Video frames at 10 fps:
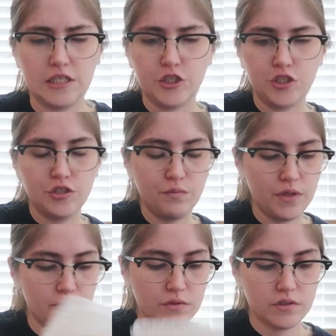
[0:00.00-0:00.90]
Should
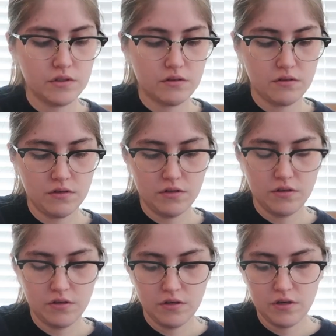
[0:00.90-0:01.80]
be able to.
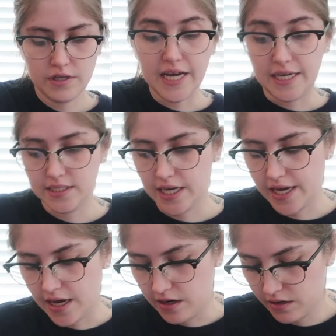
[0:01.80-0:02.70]
Yes, I
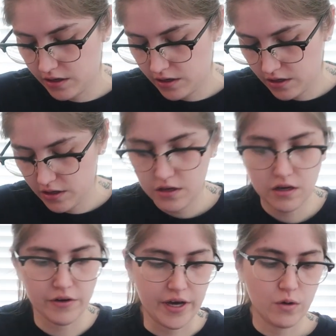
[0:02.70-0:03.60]
can.
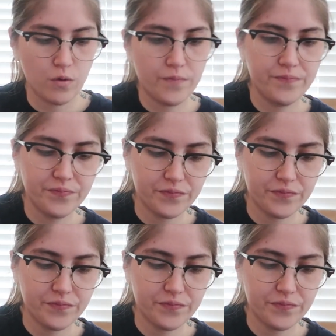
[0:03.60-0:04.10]
Okay, cool.